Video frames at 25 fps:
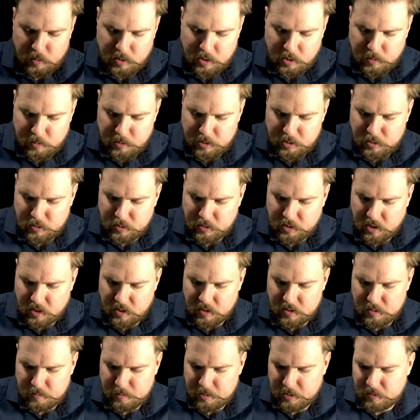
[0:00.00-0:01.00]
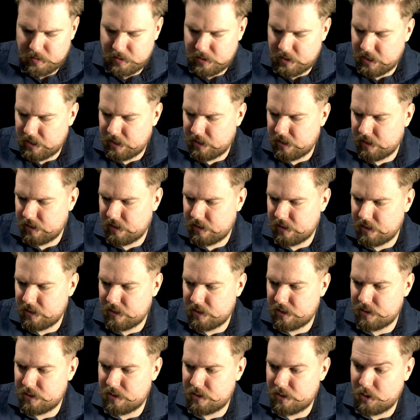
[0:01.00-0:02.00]
well what Drakkar smells like. This
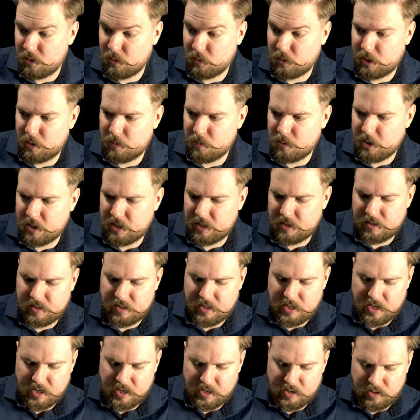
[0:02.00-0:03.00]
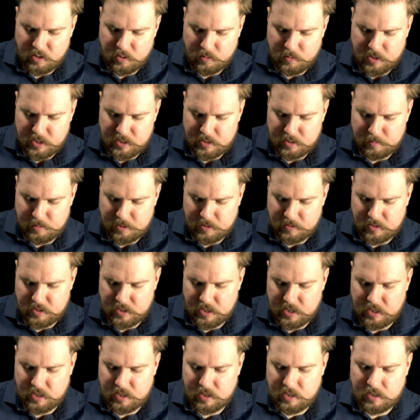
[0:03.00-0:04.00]
is the only one that I know what it smells
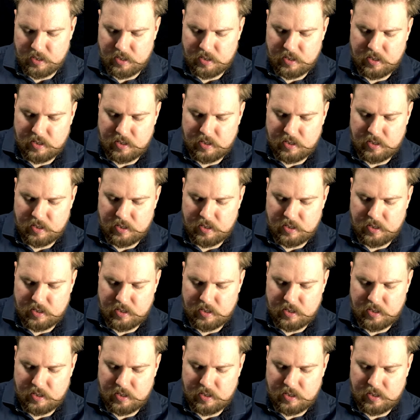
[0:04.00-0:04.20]
like.